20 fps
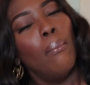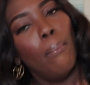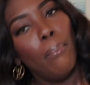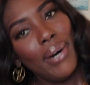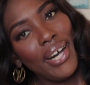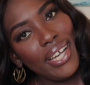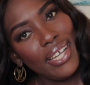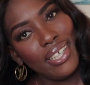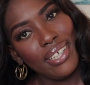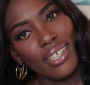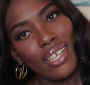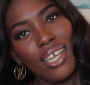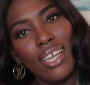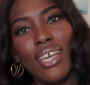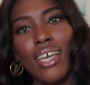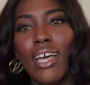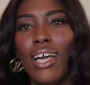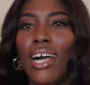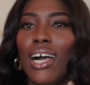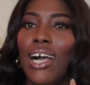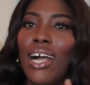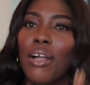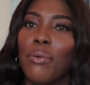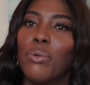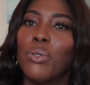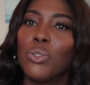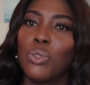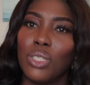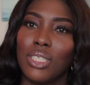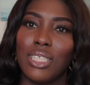But I
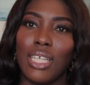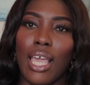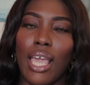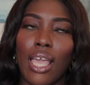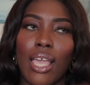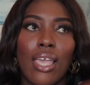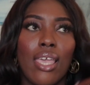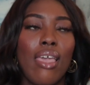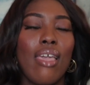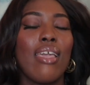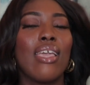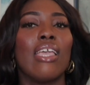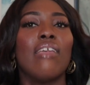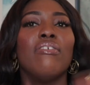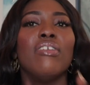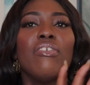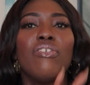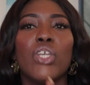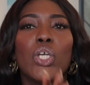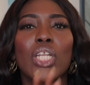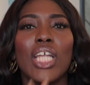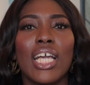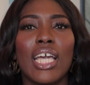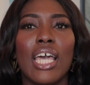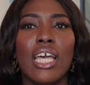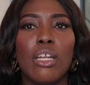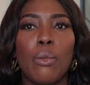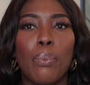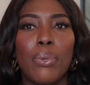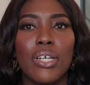will say, even if you're that
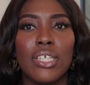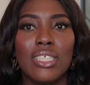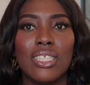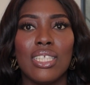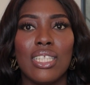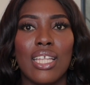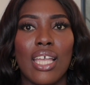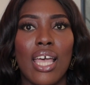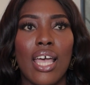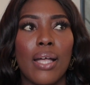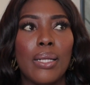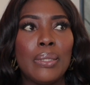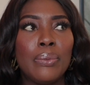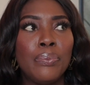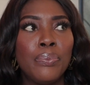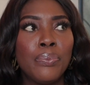kind of person that